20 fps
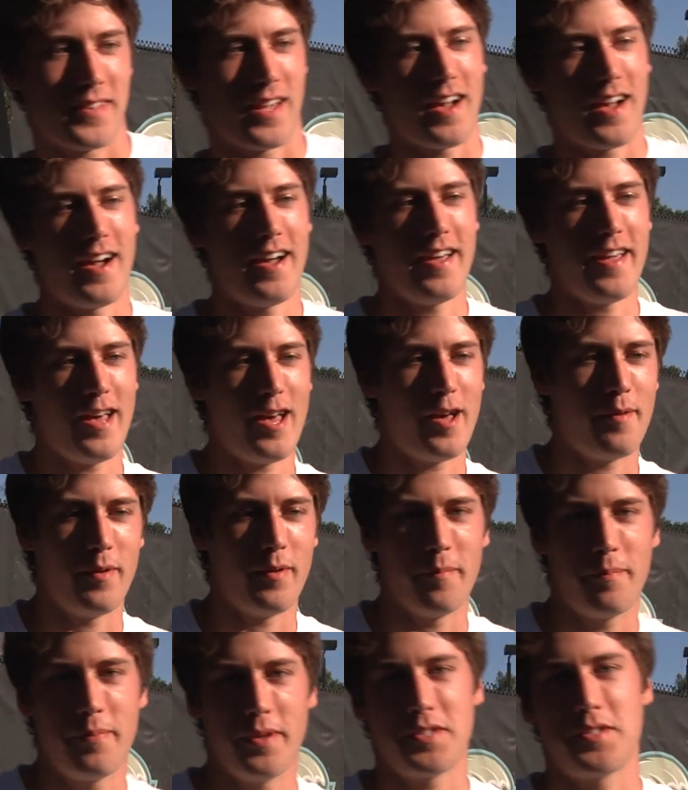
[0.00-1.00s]
I am
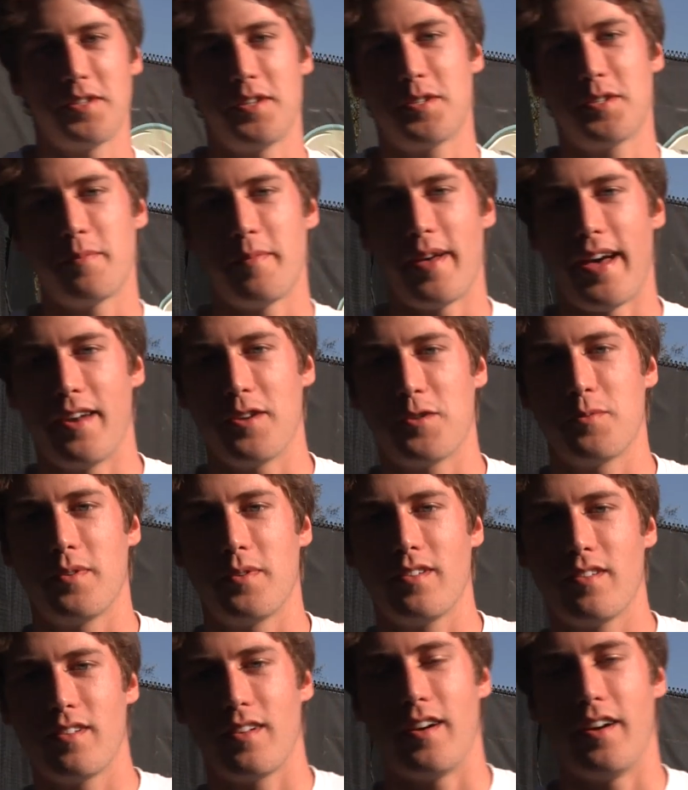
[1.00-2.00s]
a business
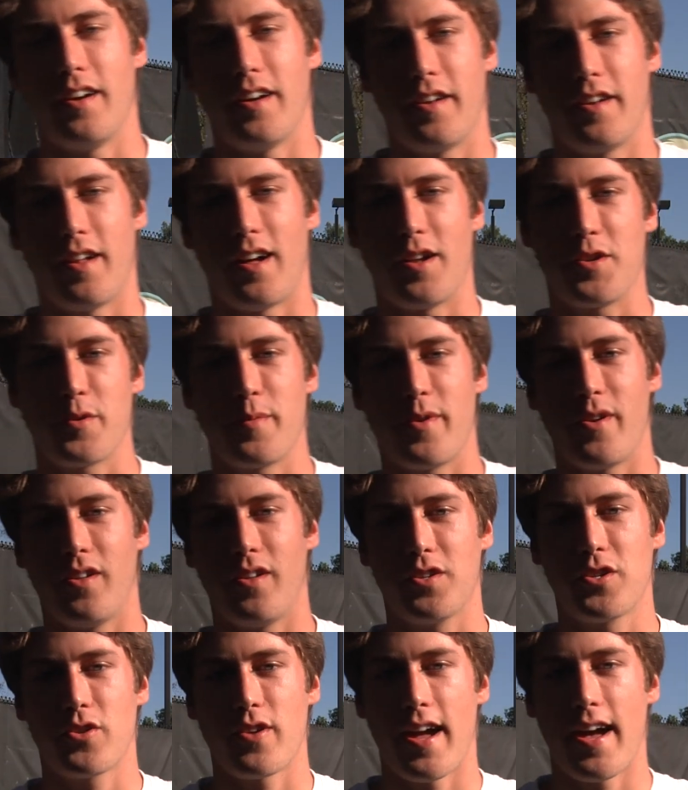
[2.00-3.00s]
management on
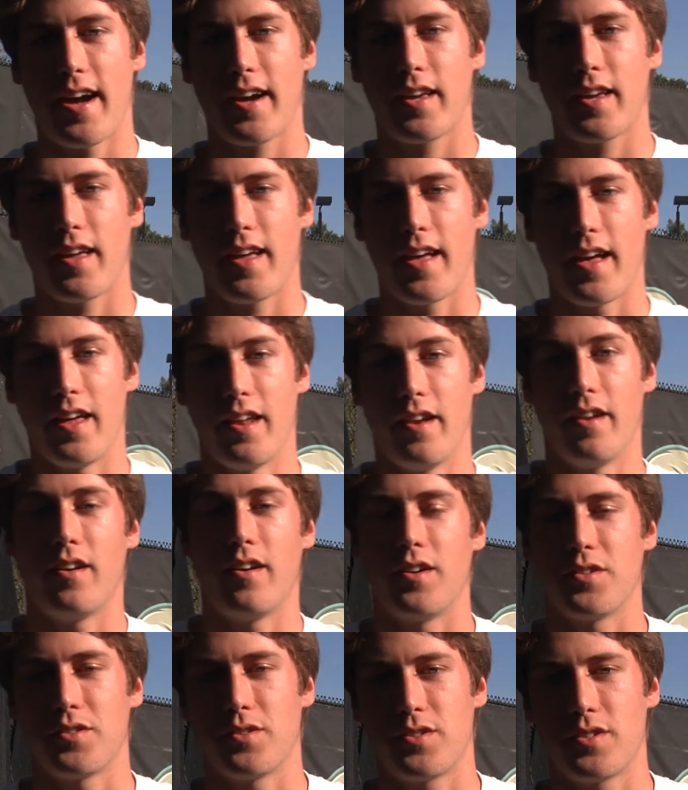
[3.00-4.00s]
entrepreneurial track and
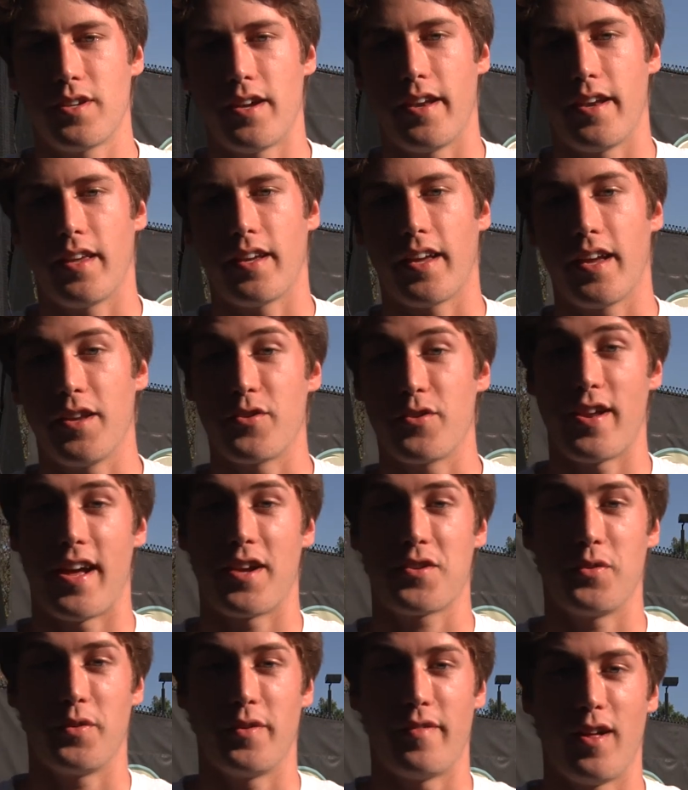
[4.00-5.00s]
also studying
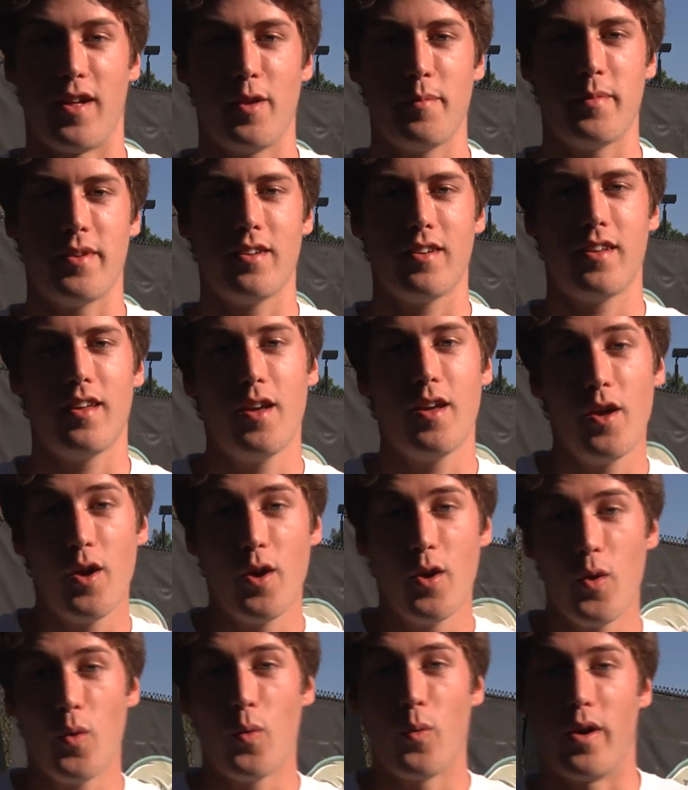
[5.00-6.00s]
international development.
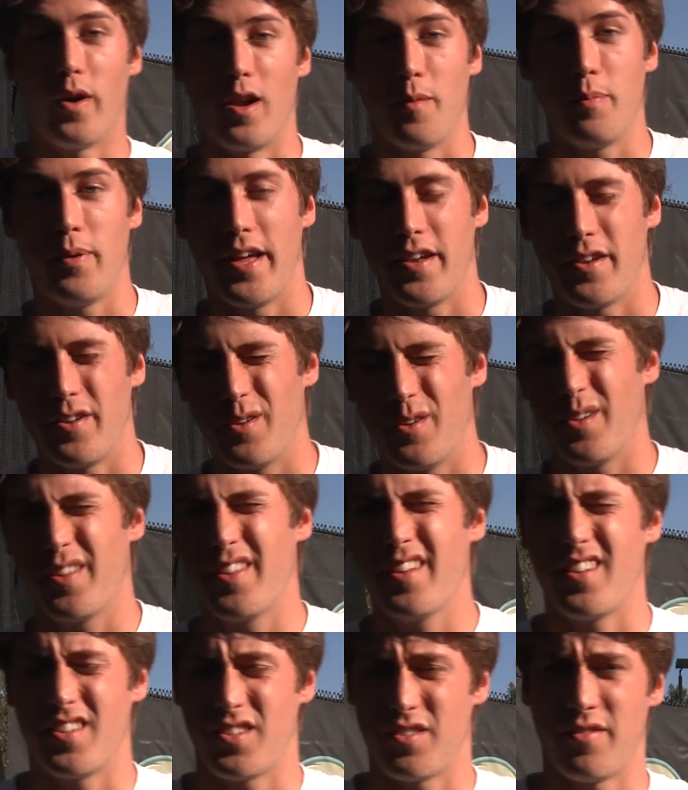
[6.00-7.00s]
What I plan to do with
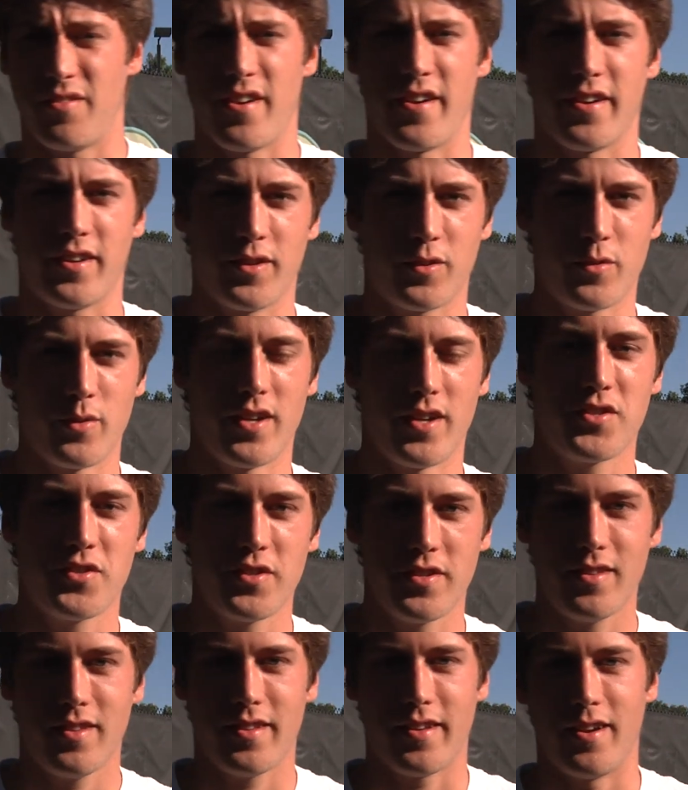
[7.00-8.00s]
it is a very good
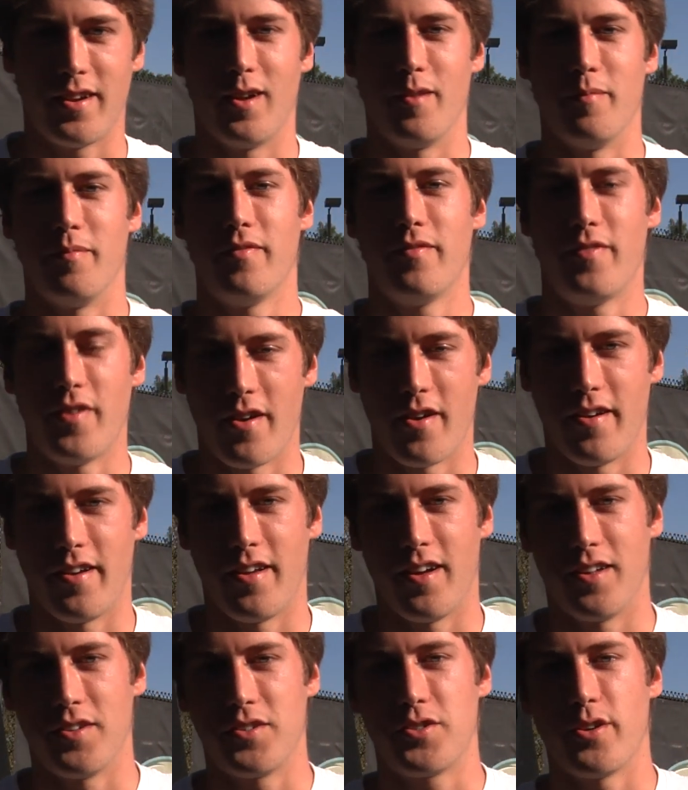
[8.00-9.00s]
question that I'm very
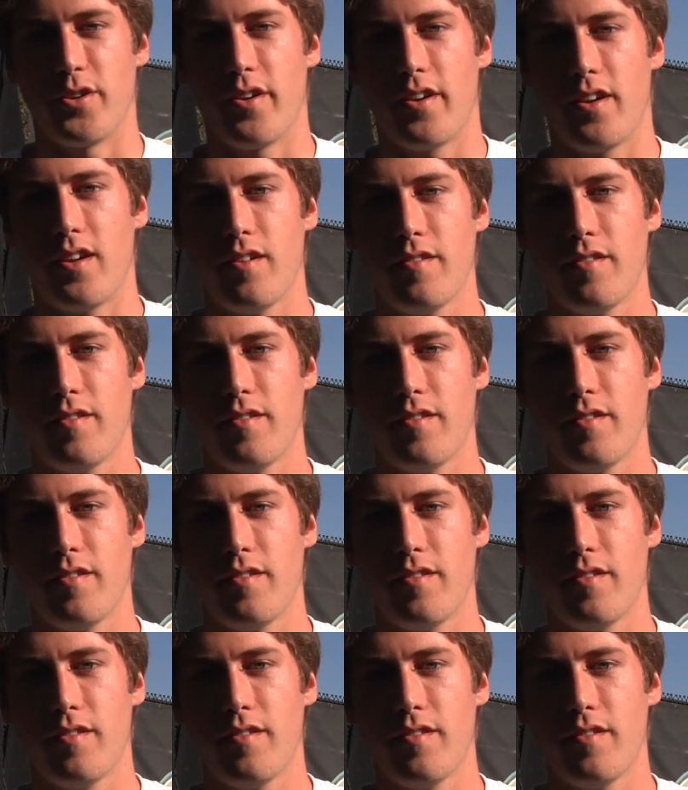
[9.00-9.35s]
uncertain